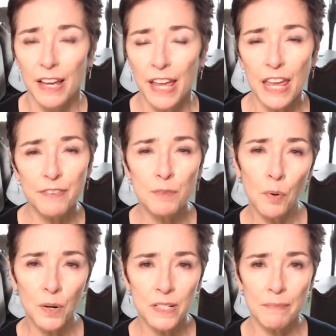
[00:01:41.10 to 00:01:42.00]
Even
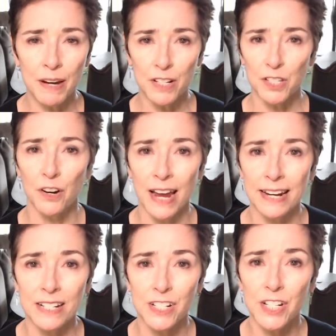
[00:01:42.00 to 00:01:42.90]
more to Mary's
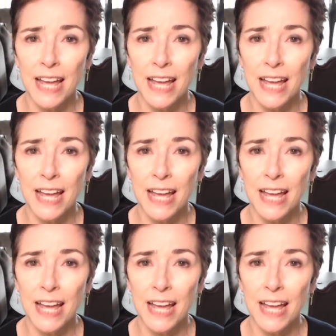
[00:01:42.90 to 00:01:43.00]
credit, she